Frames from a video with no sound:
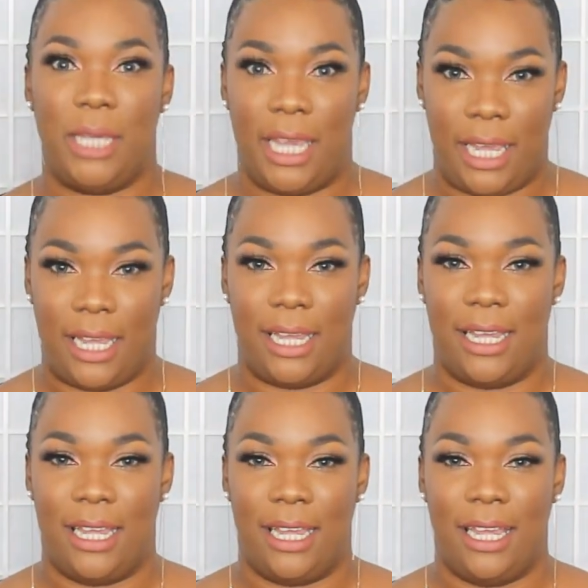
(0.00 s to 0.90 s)
being
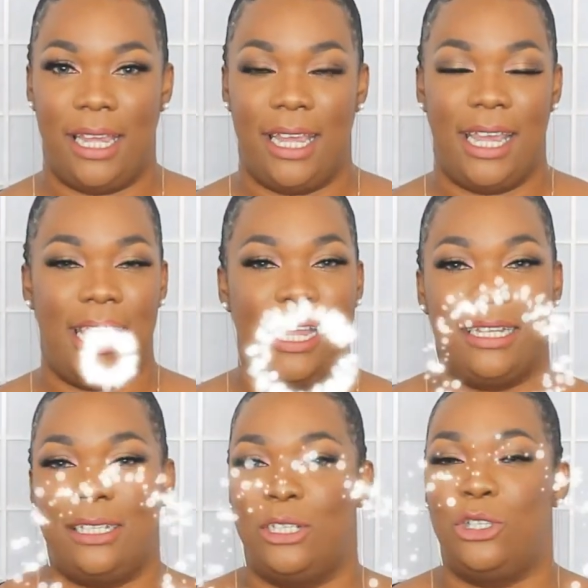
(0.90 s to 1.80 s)

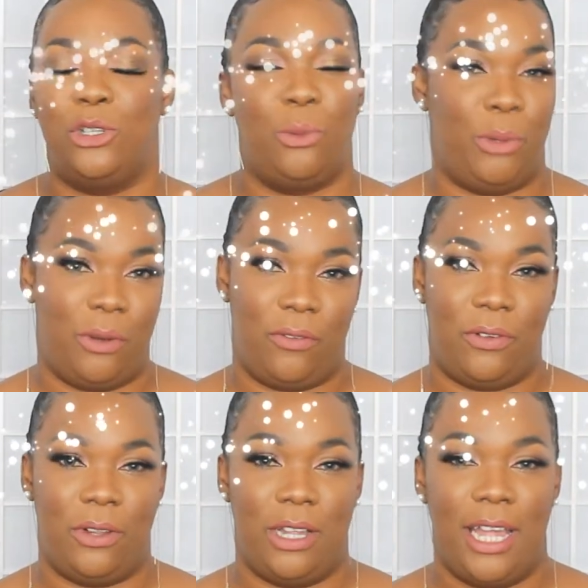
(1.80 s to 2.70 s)
is so
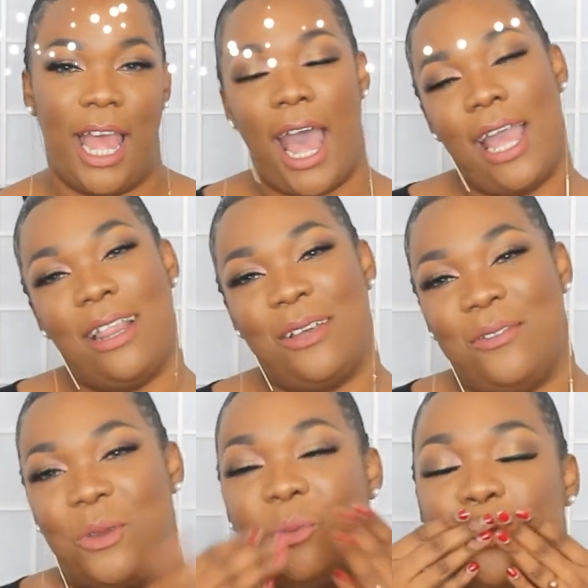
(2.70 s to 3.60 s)
beautiful. I love you.